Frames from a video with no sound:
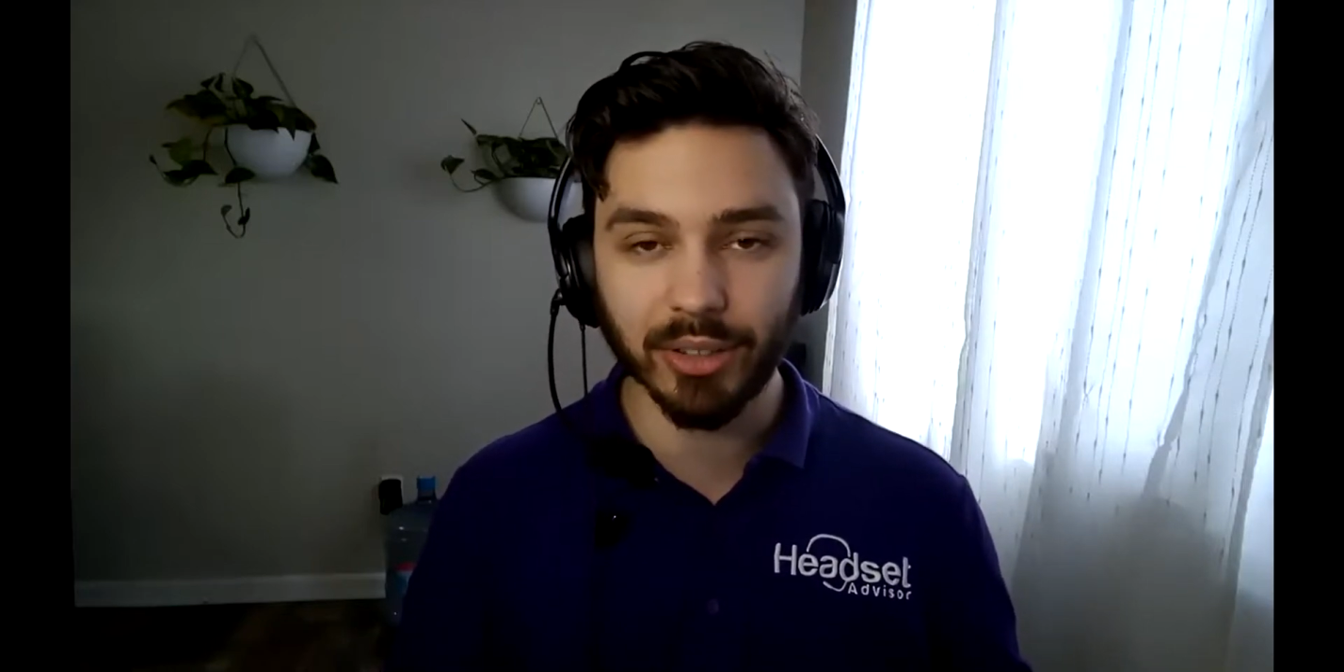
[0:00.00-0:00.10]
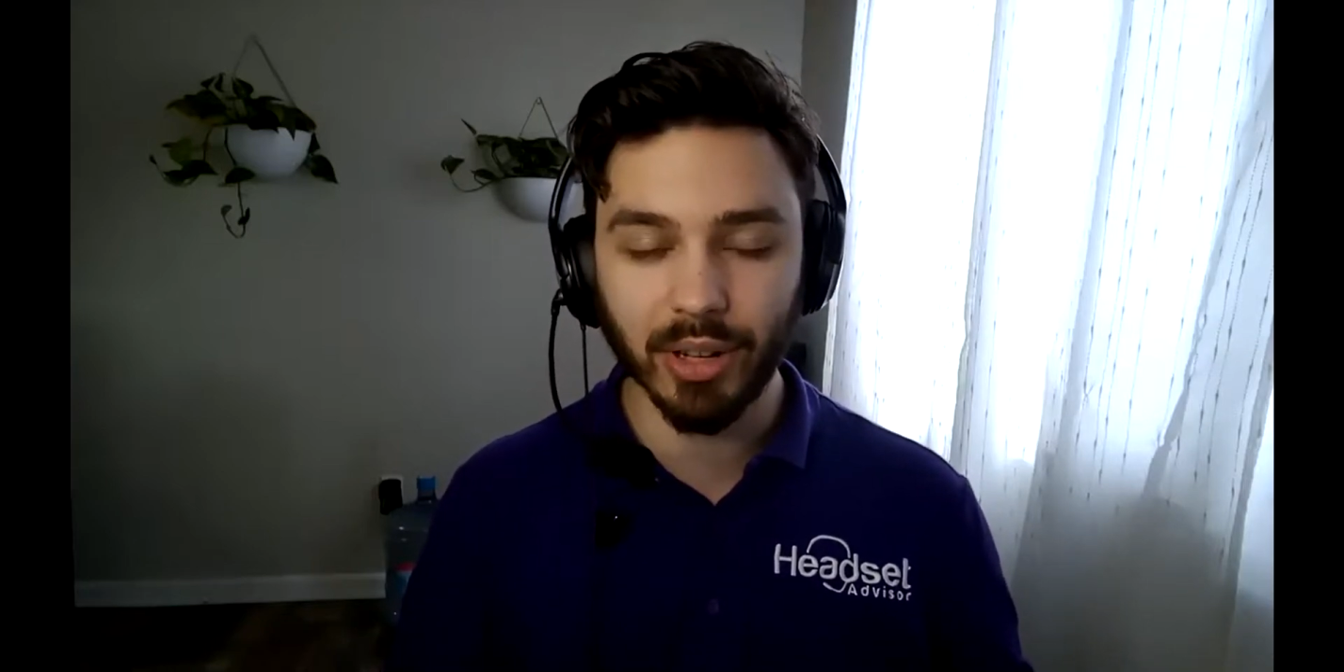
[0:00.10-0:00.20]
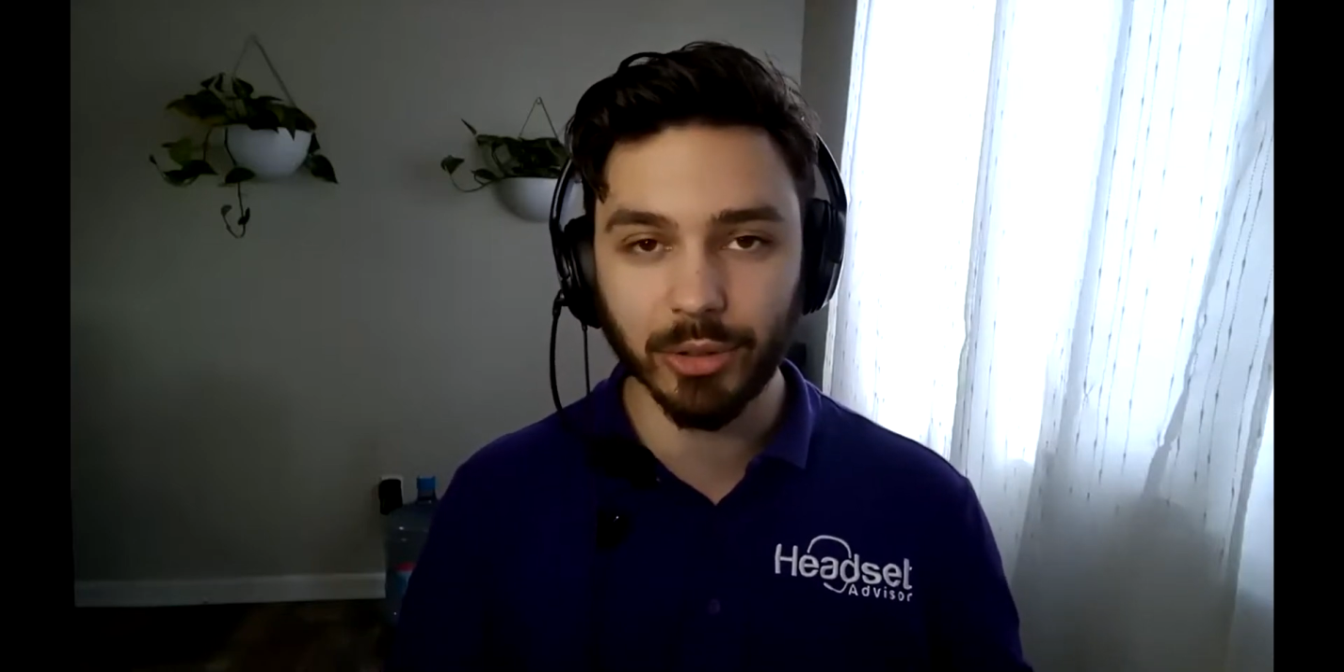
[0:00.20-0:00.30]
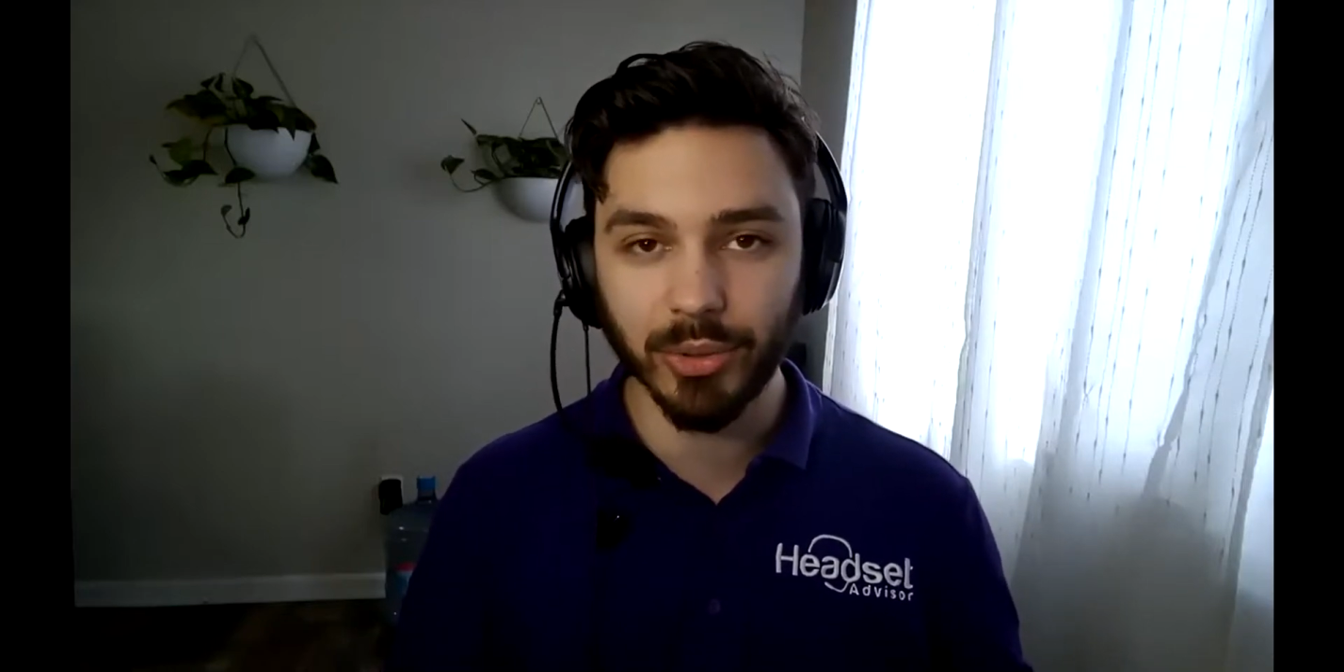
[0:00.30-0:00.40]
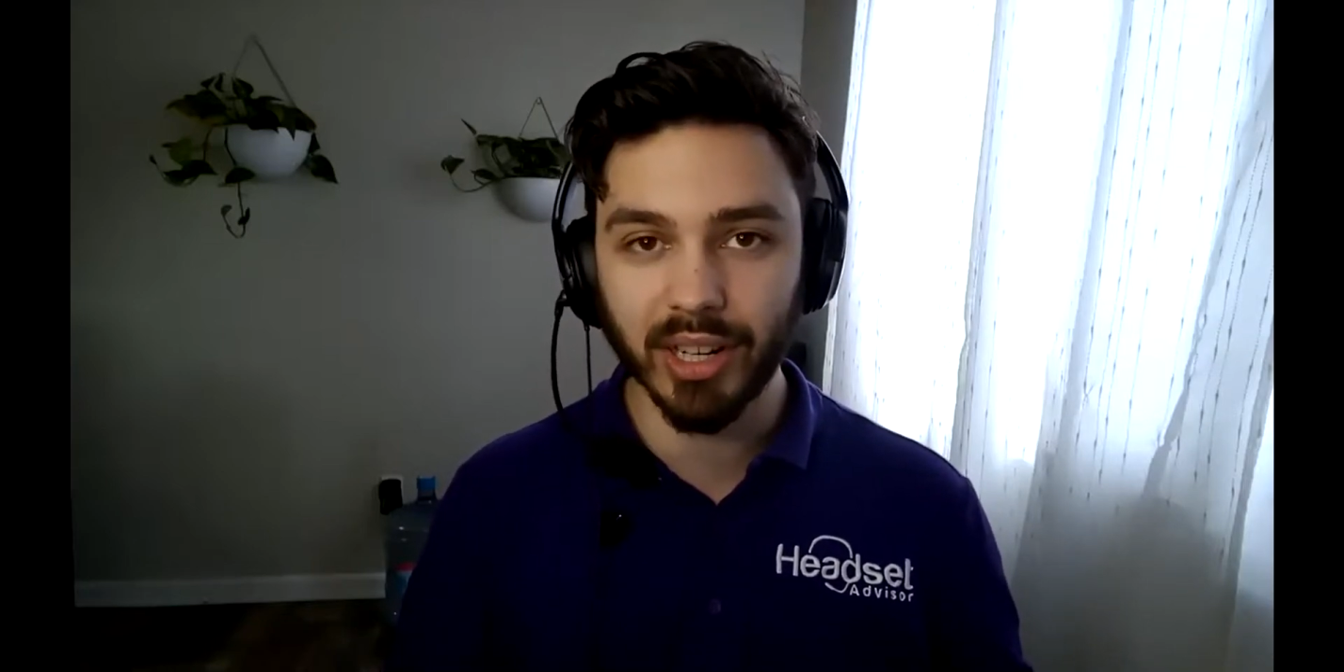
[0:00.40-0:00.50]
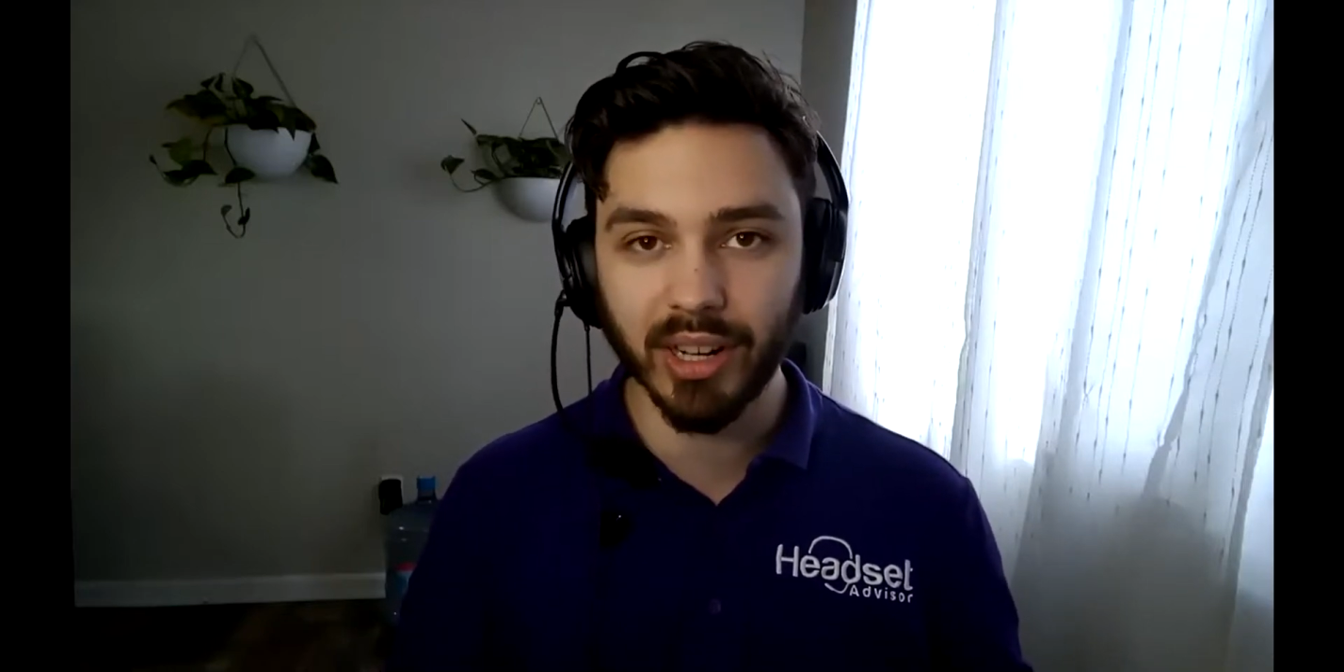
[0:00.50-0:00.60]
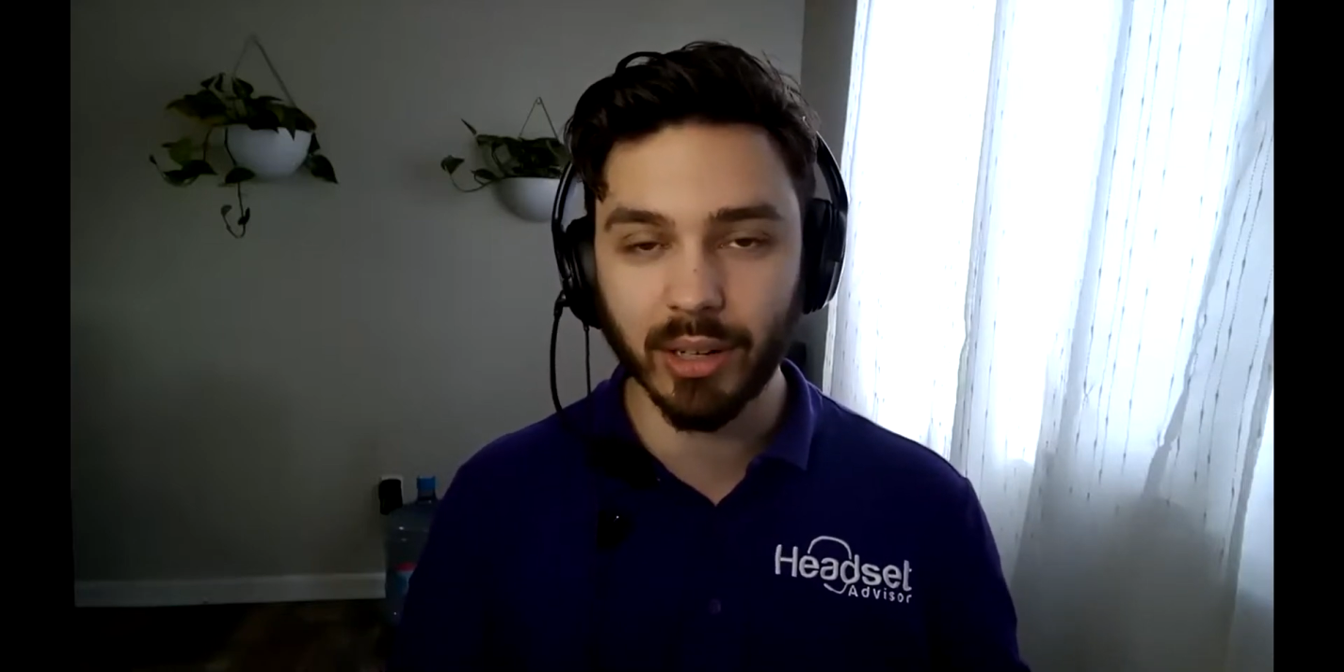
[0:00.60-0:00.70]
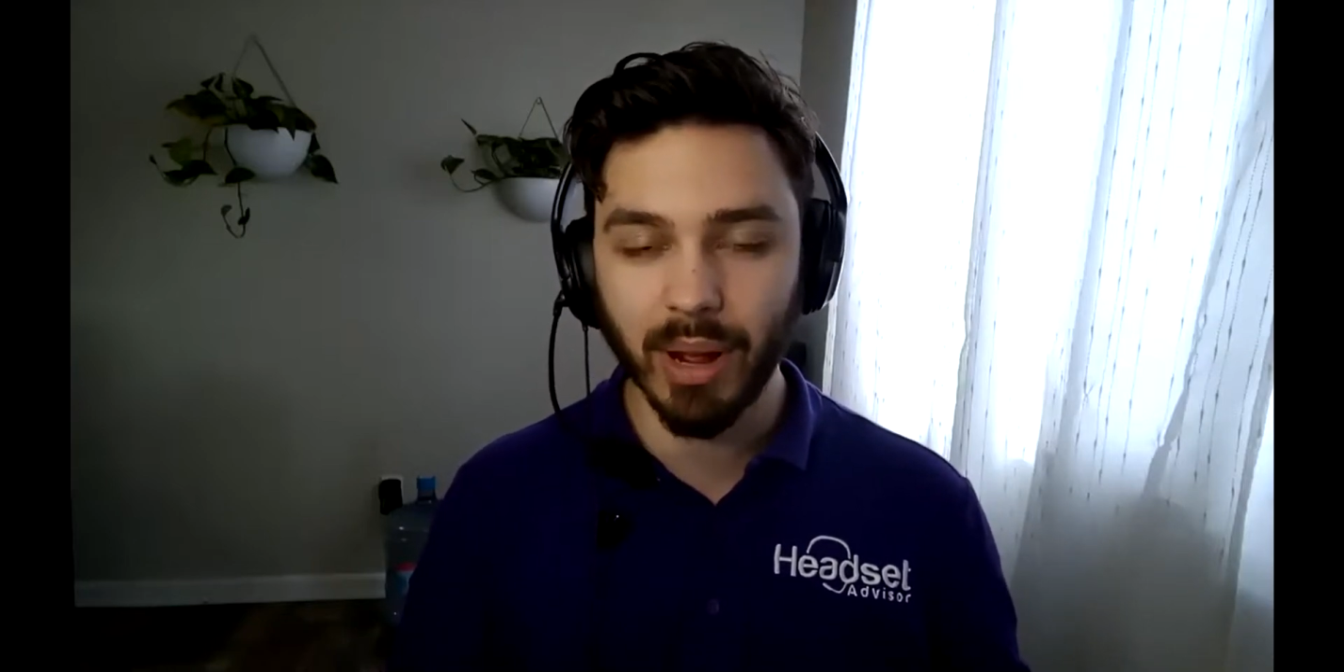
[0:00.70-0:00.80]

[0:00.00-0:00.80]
So I was reading on a